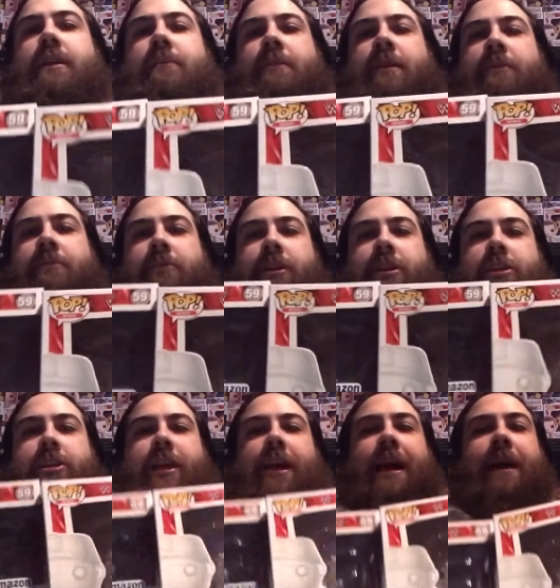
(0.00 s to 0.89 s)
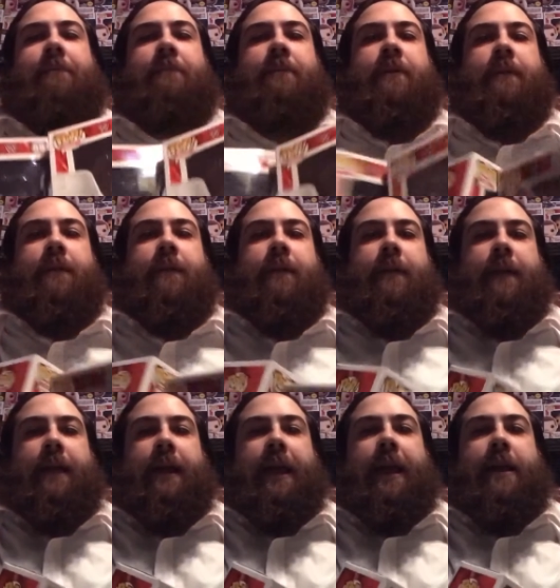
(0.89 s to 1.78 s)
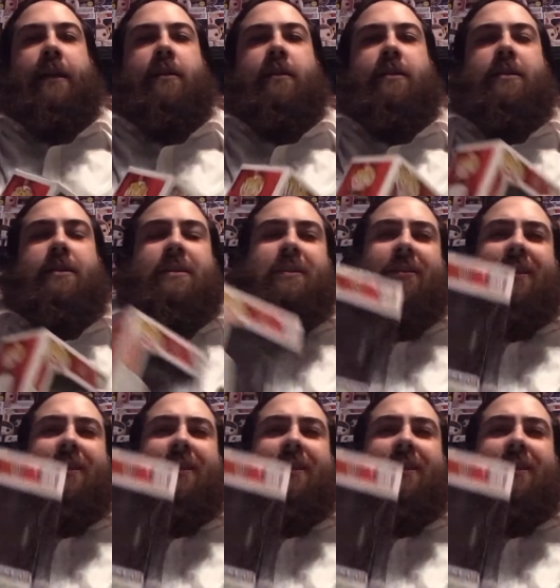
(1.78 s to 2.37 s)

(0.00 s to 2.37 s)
WWE shop. And just